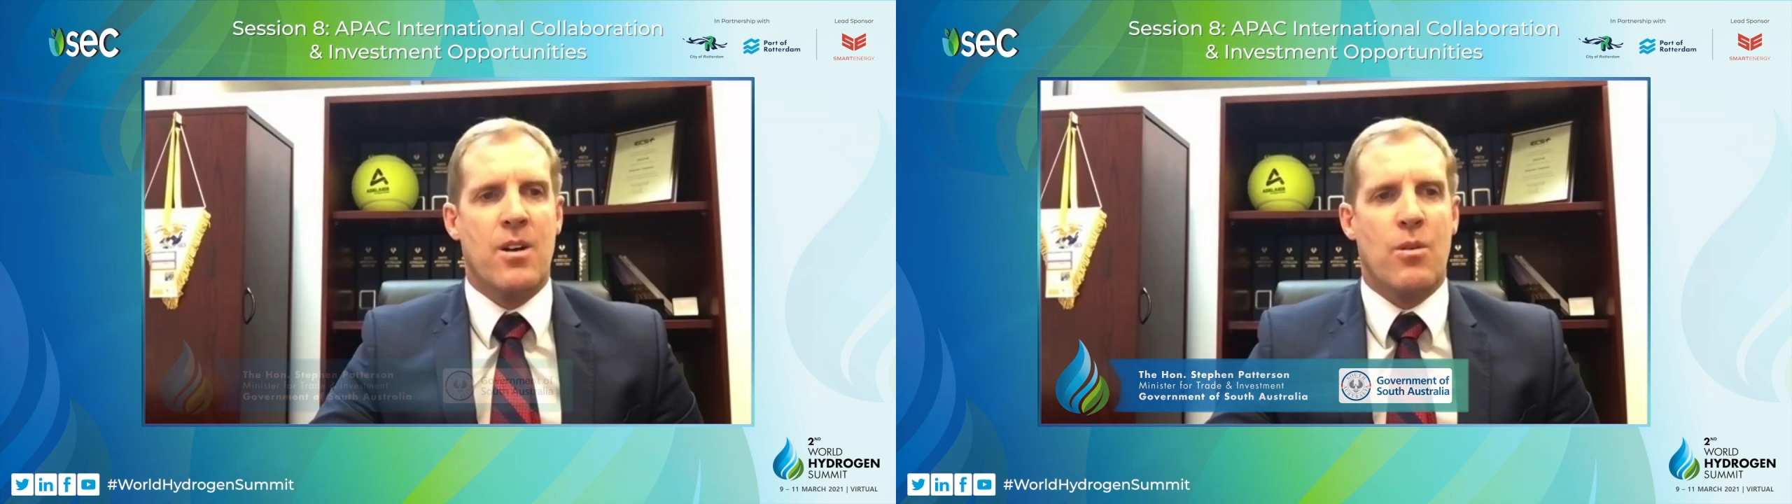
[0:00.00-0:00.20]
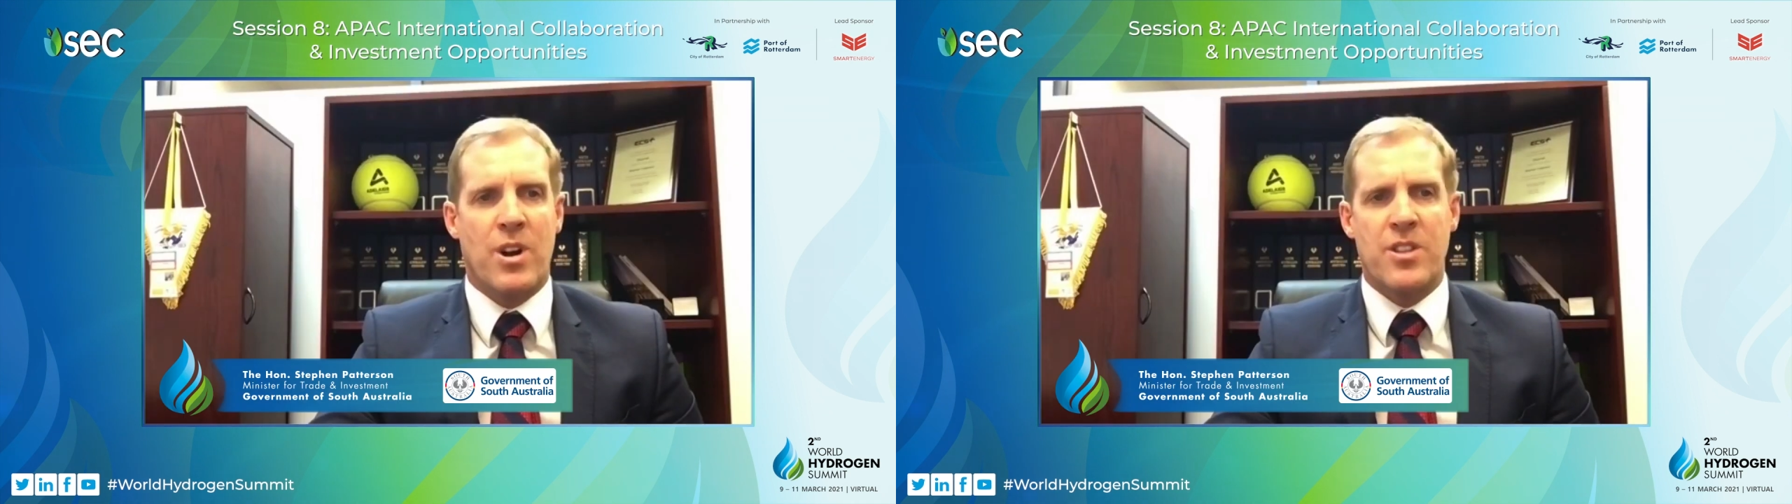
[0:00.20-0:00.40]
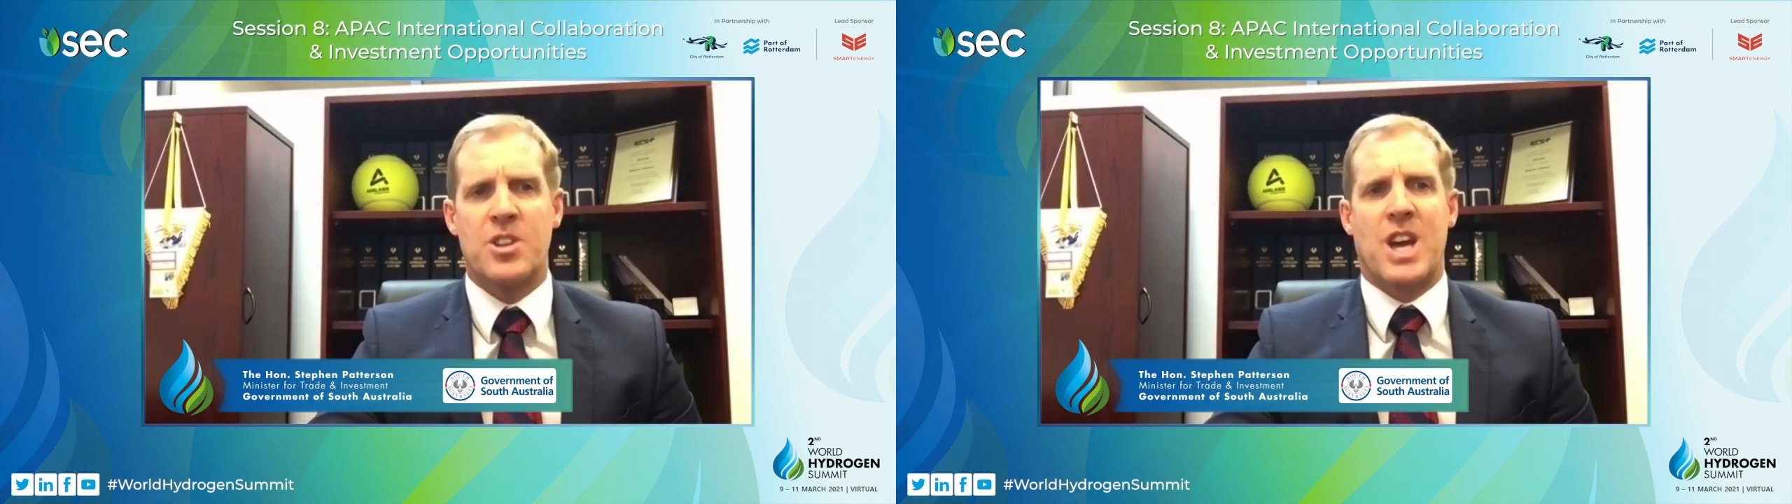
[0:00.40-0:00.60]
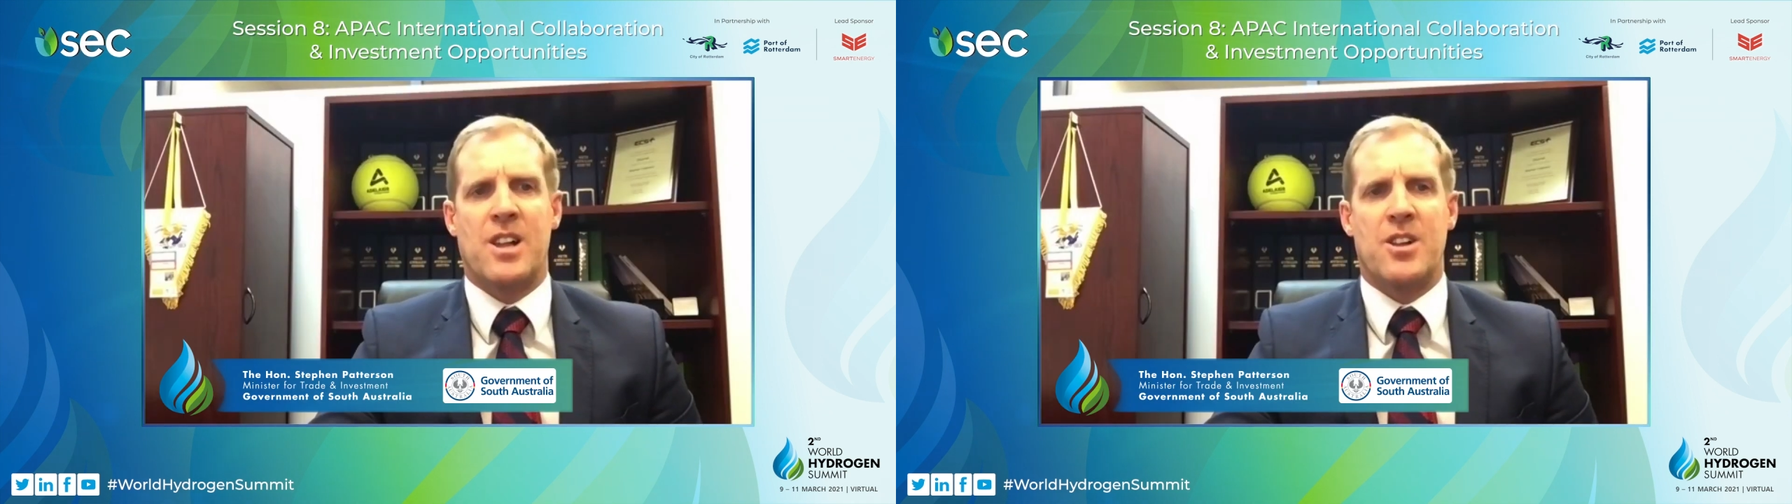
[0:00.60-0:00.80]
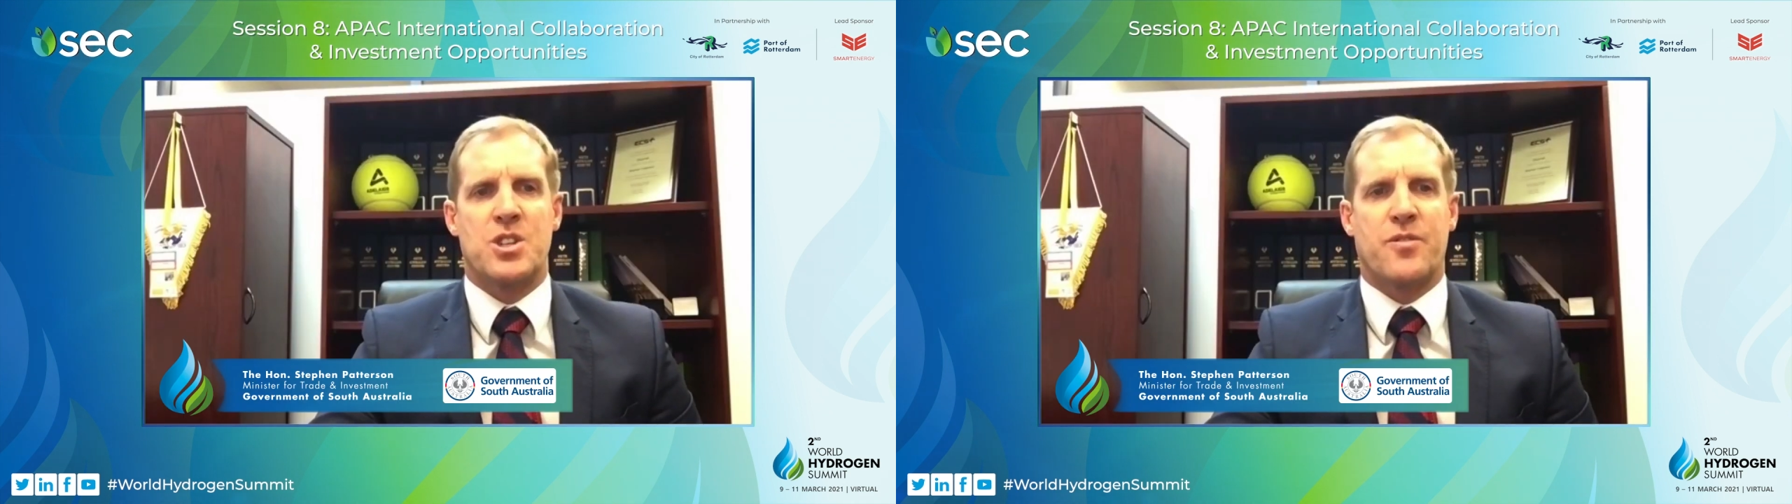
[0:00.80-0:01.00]
One of the
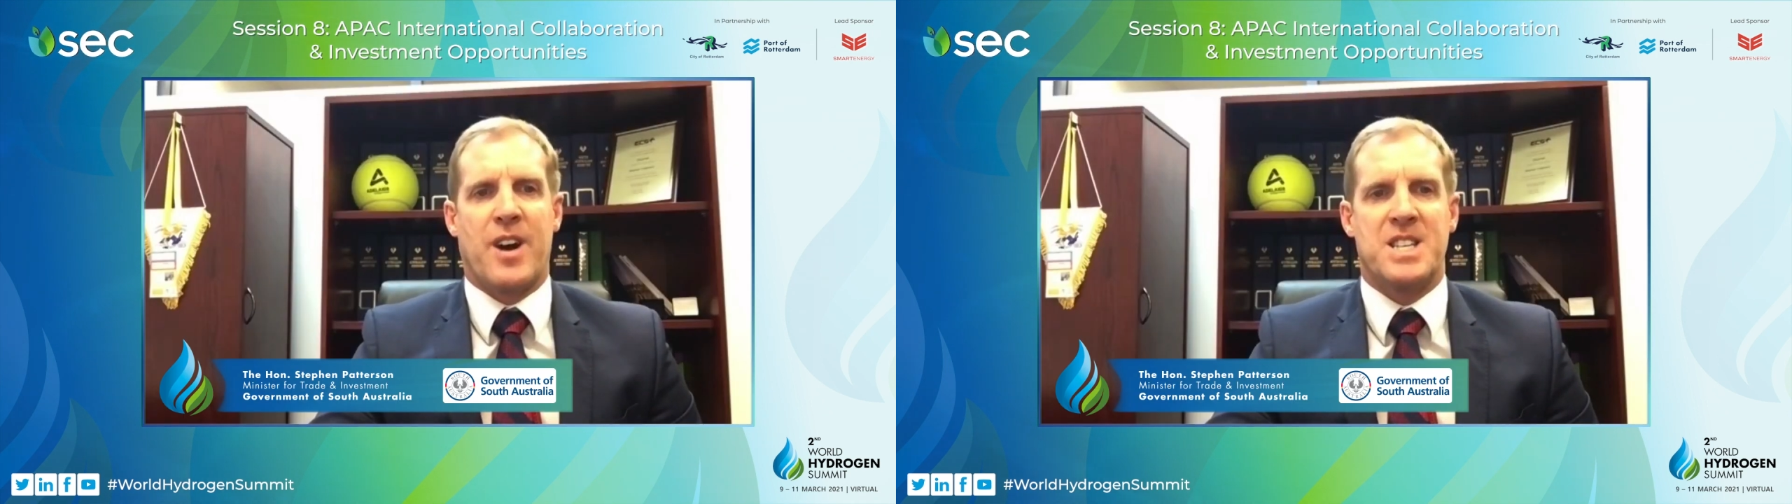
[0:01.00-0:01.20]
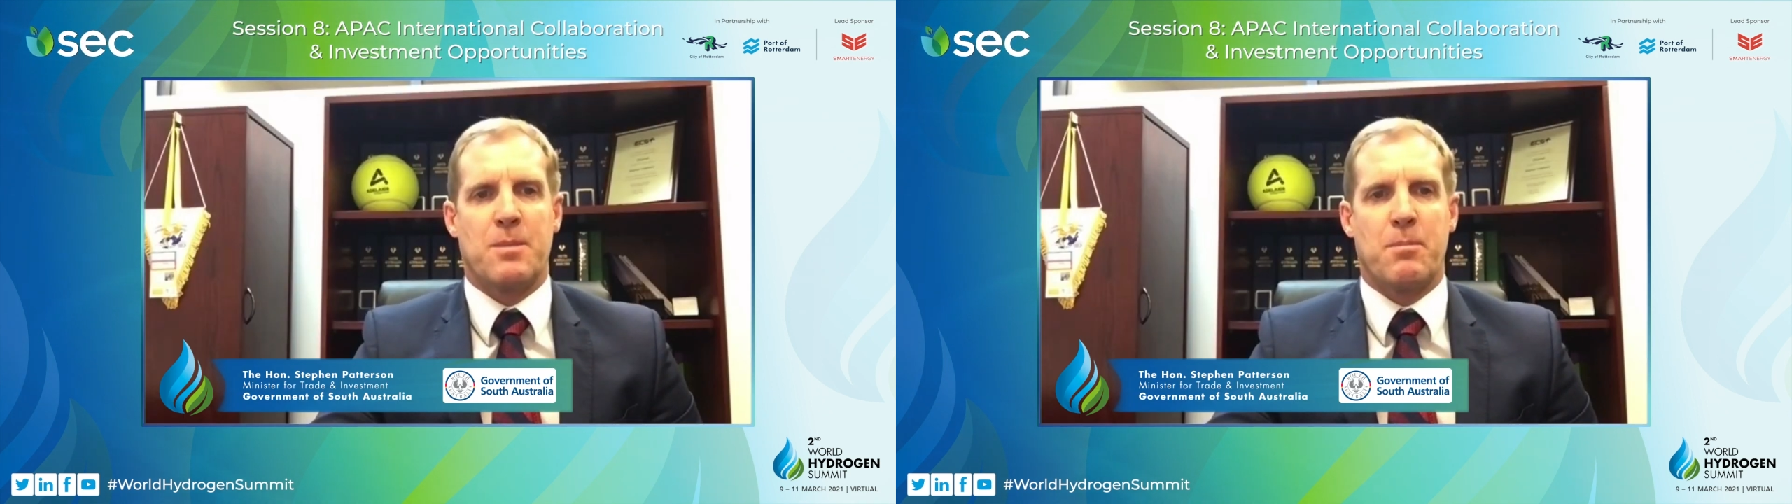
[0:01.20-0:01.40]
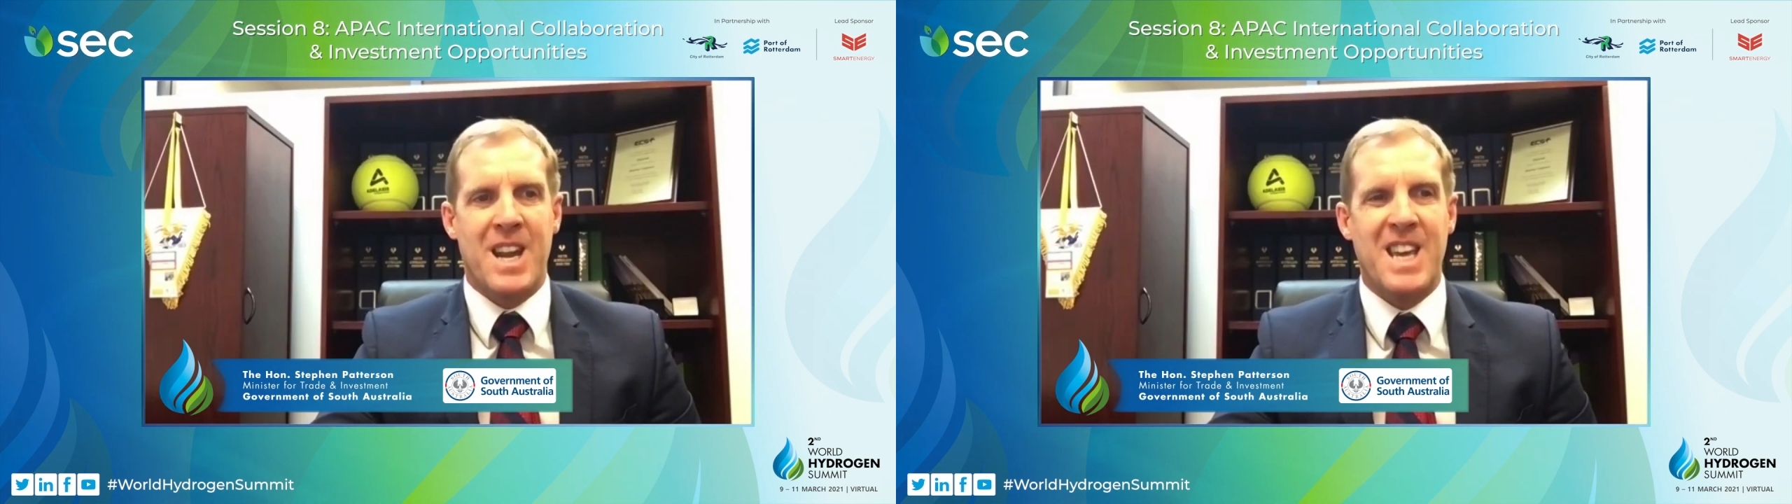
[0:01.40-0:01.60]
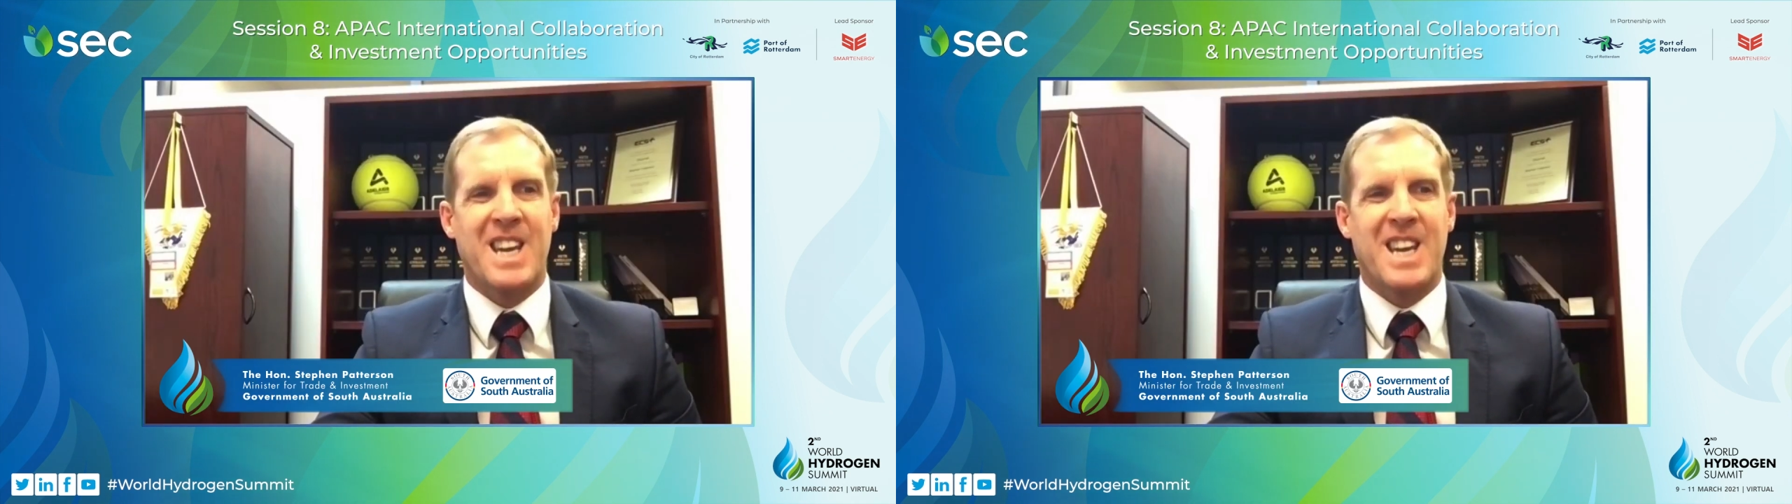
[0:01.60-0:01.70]
challenges facing many